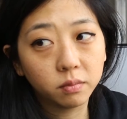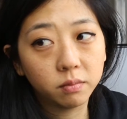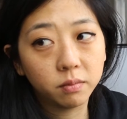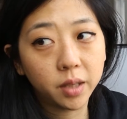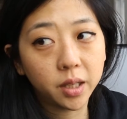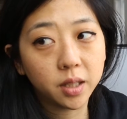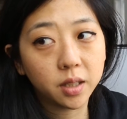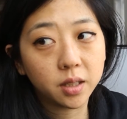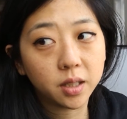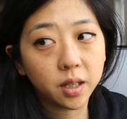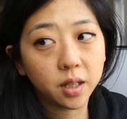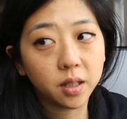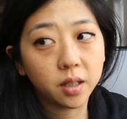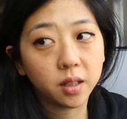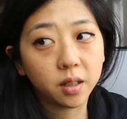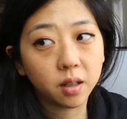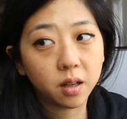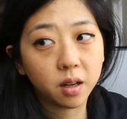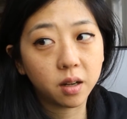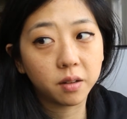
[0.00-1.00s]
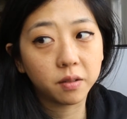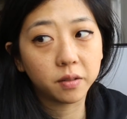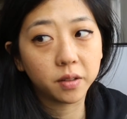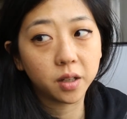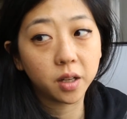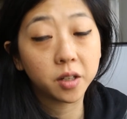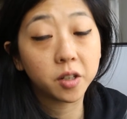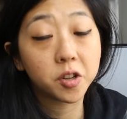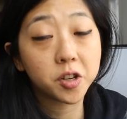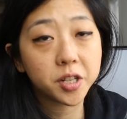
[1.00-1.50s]
maintaining kind of an
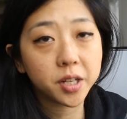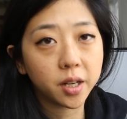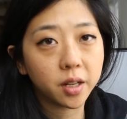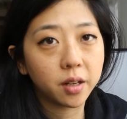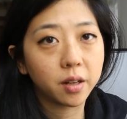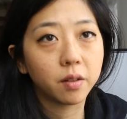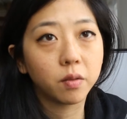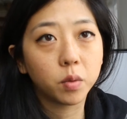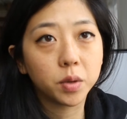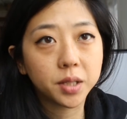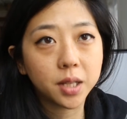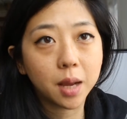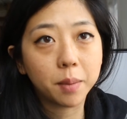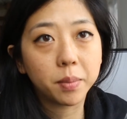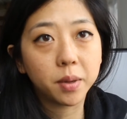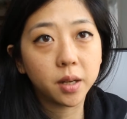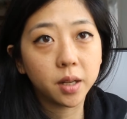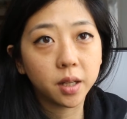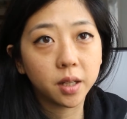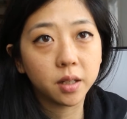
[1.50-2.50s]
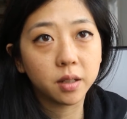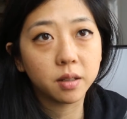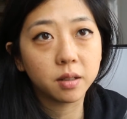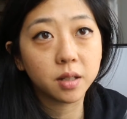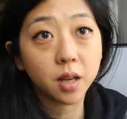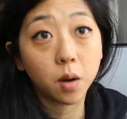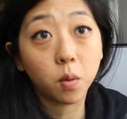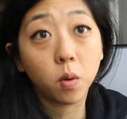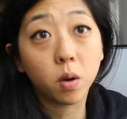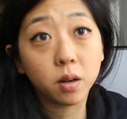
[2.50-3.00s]
understanding of what's happening in
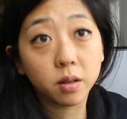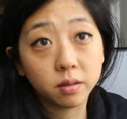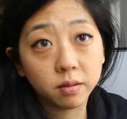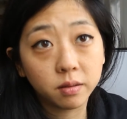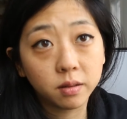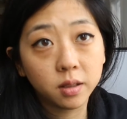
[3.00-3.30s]
Taiwan.